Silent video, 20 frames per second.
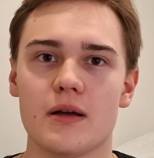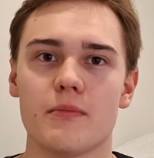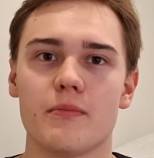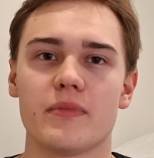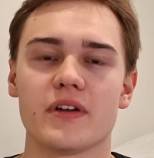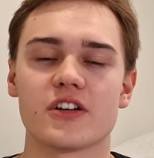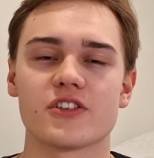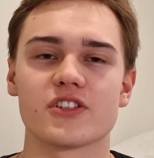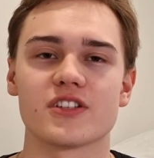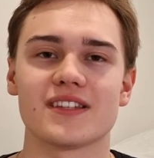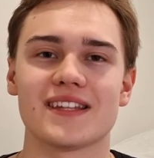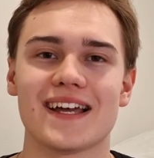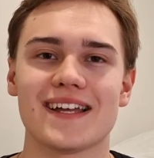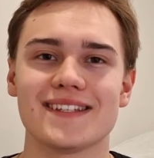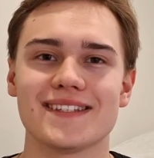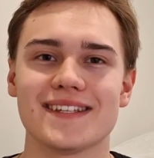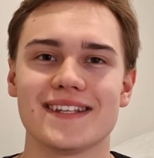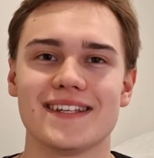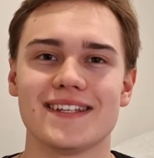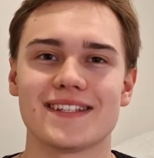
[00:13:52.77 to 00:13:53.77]
because
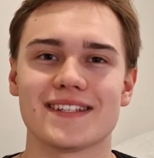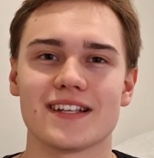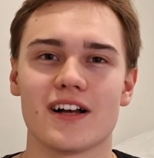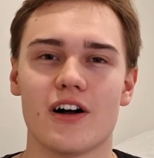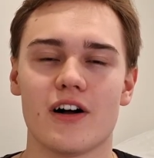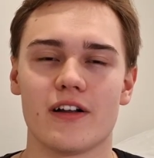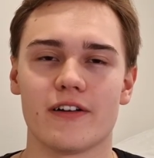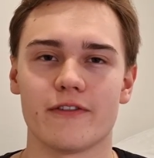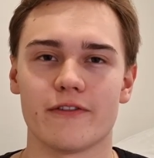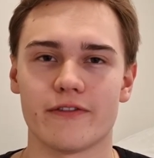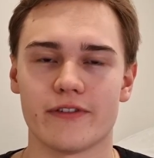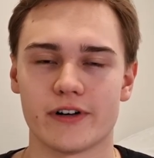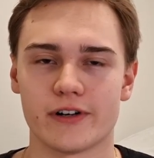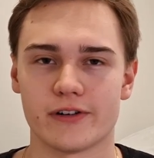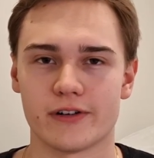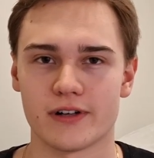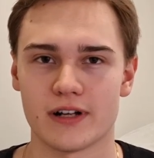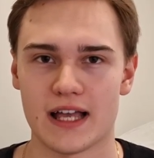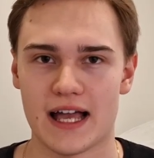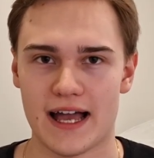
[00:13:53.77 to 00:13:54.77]
that's his
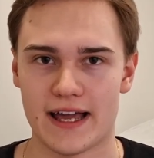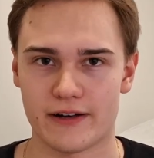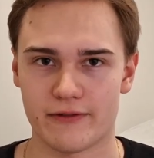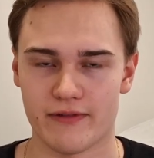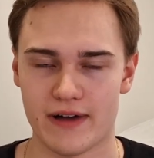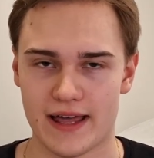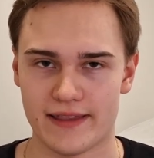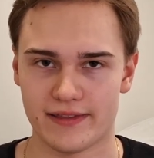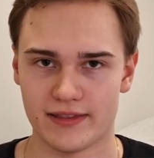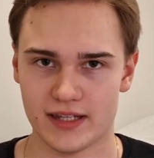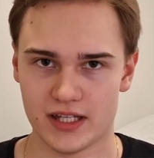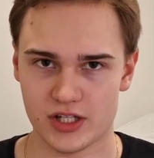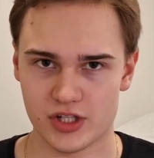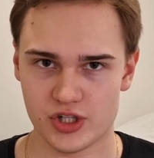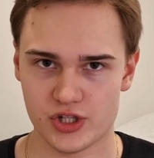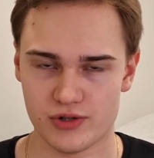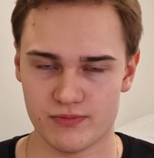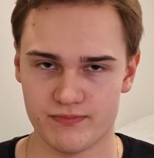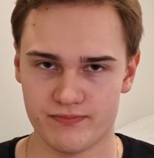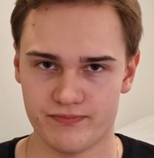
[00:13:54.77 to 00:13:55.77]
unfair
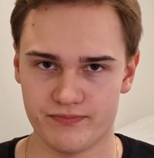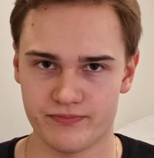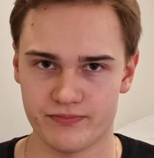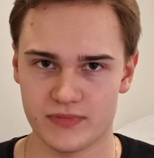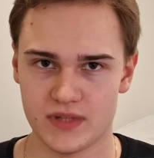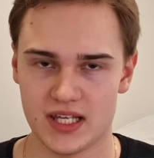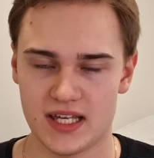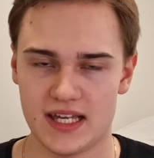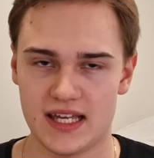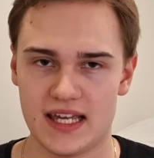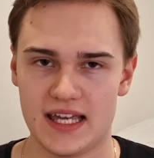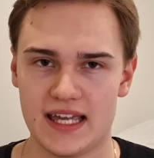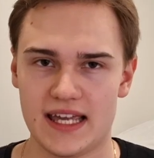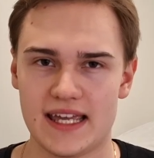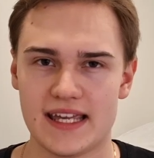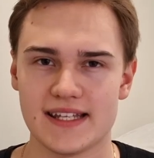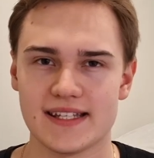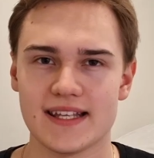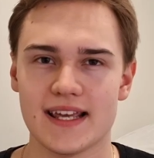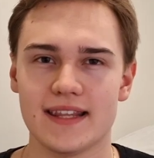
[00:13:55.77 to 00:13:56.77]
advantage.
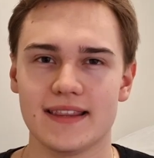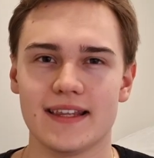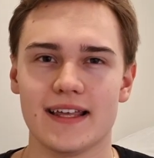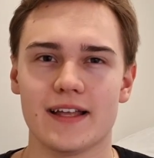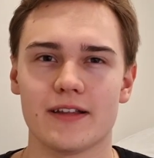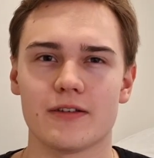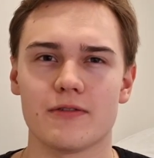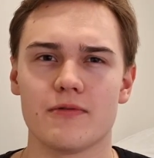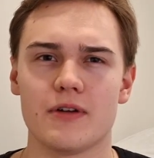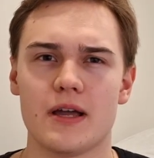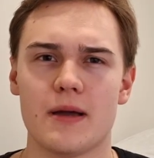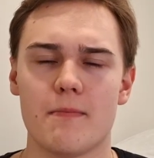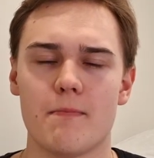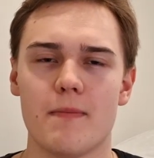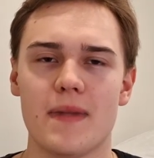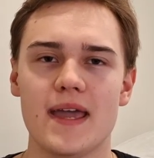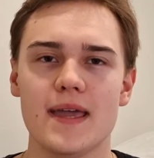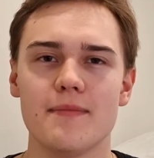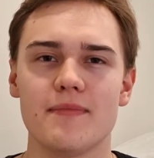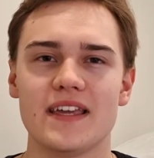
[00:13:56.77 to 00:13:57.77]
He said that
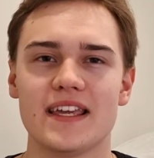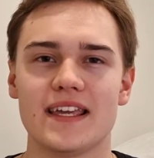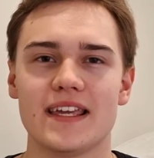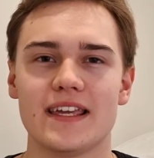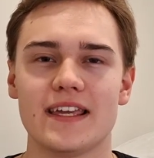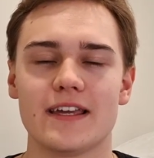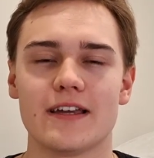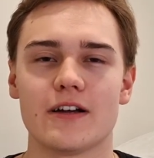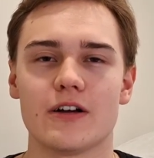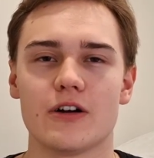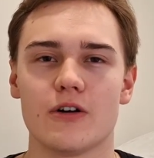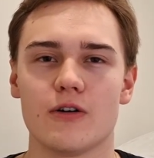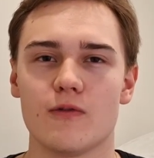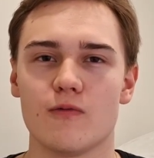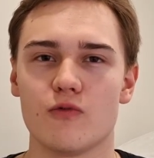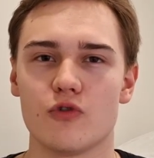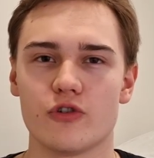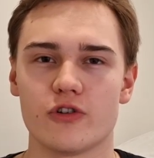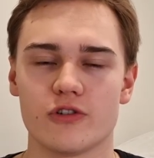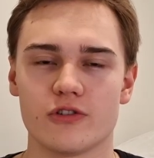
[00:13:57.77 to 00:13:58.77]
maybe he
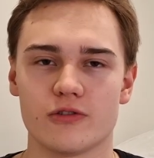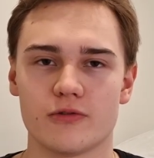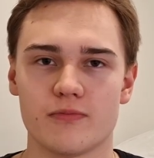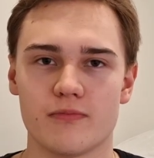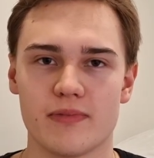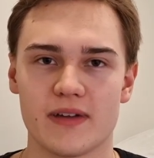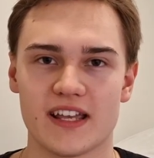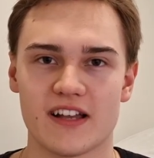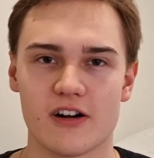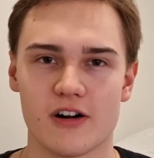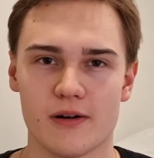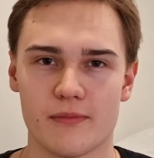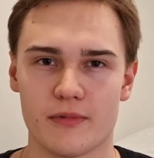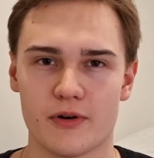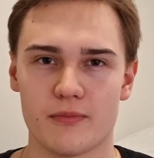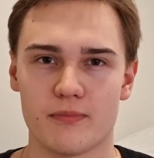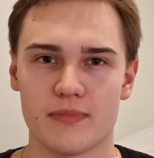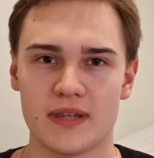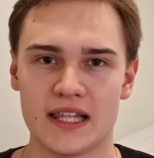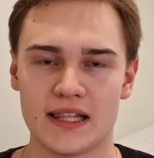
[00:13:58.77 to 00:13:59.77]
wouldn't become a
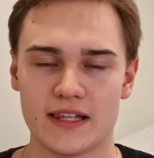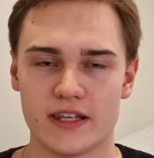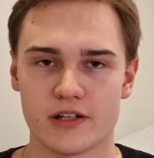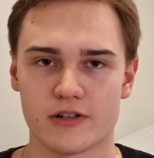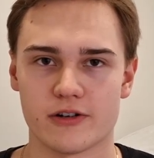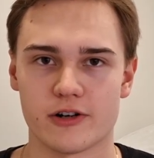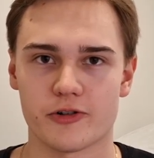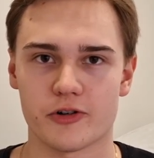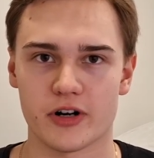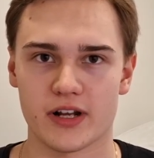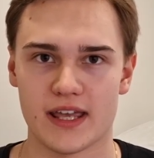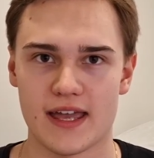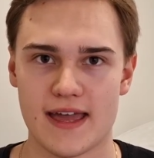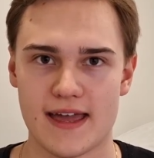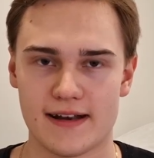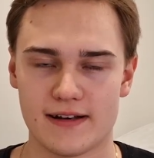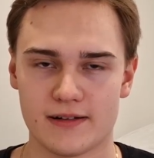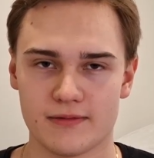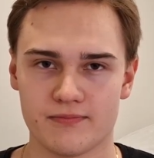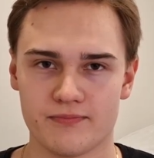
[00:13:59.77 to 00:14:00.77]
billionaire
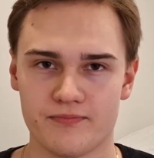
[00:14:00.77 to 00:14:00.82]
again,